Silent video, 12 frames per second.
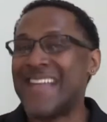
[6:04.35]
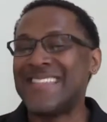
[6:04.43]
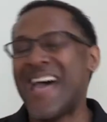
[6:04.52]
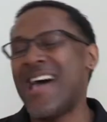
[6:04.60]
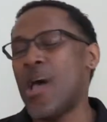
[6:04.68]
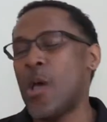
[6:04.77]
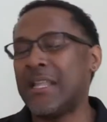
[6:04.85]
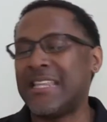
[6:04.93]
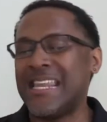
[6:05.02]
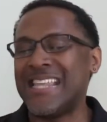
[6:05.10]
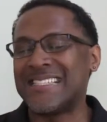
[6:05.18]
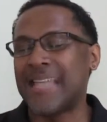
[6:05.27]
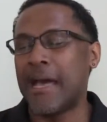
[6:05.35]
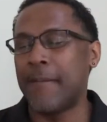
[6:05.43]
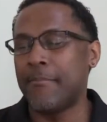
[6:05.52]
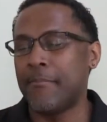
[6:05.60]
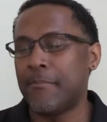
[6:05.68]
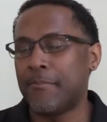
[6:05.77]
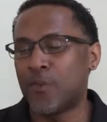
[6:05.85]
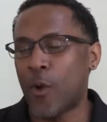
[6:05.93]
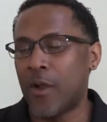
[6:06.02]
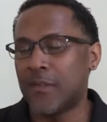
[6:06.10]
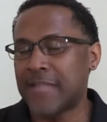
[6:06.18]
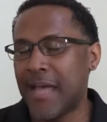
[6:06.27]
Not only did he
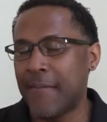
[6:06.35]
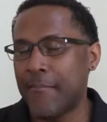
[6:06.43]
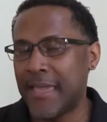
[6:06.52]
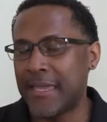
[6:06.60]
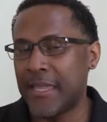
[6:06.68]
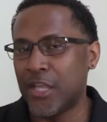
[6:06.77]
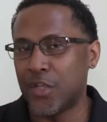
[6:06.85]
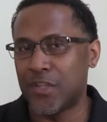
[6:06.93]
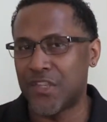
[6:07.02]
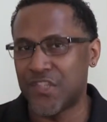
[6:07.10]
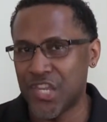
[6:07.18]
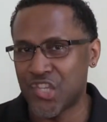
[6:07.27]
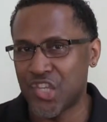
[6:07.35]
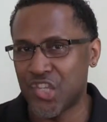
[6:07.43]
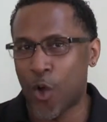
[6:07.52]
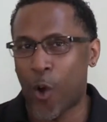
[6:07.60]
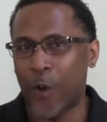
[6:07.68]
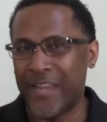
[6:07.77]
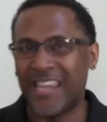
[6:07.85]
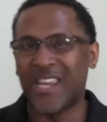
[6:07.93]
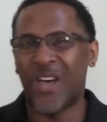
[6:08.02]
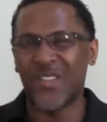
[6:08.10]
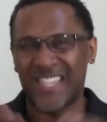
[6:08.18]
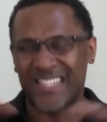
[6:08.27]
stop making good decisions, or he
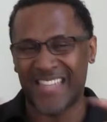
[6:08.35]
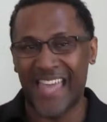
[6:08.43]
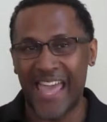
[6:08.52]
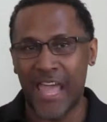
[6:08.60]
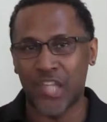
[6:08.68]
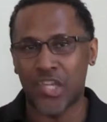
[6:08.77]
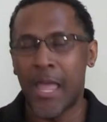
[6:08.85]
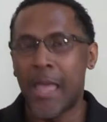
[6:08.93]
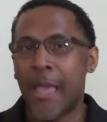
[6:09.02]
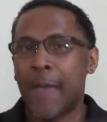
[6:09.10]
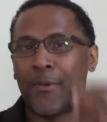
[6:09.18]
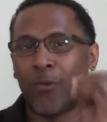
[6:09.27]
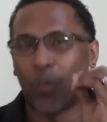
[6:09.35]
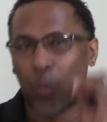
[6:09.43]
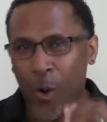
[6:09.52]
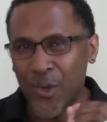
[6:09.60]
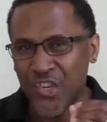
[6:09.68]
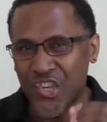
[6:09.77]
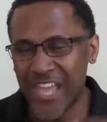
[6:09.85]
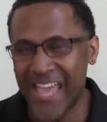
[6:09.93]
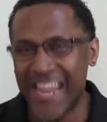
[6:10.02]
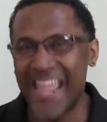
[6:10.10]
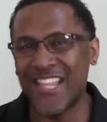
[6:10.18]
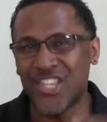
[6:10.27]
lost his edge, but worse
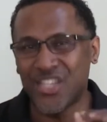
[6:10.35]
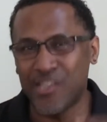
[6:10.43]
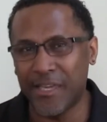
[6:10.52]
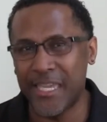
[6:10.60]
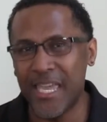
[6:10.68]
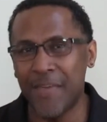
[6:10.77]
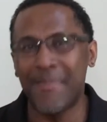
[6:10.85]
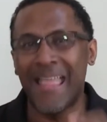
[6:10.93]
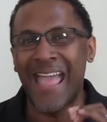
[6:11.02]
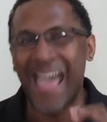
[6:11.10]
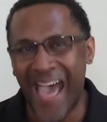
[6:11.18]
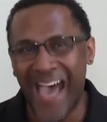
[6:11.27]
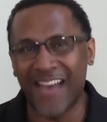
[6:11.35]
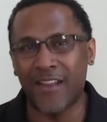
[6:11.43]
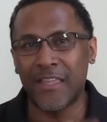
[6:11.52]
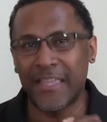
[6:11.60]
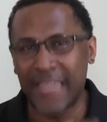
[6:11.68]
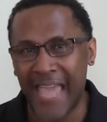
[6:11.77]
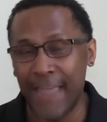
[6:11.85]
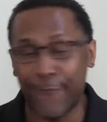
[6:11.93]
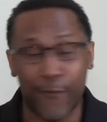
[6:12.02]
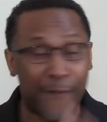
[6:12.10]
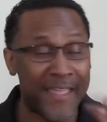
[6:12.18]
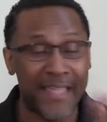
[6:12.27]
yet, it took him out of the game
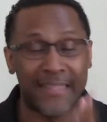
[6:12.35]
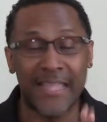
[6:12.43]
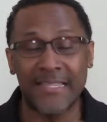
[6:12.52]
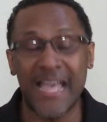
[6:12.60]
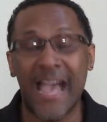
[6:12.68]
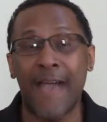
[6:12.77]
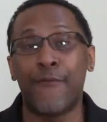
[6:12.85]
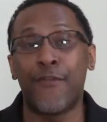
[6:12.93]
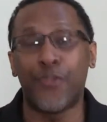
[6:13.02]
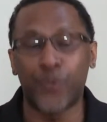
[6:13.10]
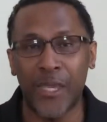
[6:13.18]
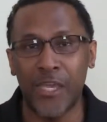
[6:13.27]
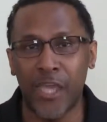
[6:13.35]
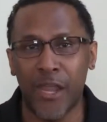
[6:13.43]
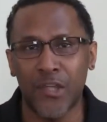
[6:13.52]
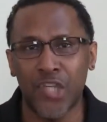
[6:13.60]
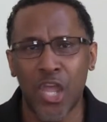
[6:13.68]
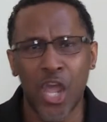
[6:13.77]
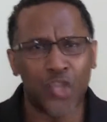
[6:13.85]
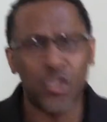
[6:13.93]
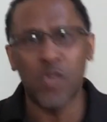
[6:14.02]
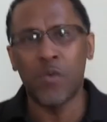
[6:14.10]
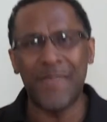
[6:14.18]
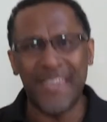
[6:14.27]
for, I think at that time, for 3 years. So
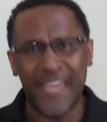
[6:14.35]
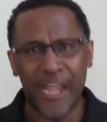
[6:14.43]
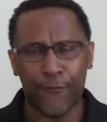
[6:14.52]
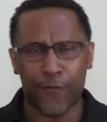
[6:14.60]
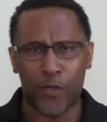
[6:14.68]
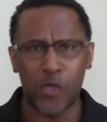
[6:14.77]
you want to be careful.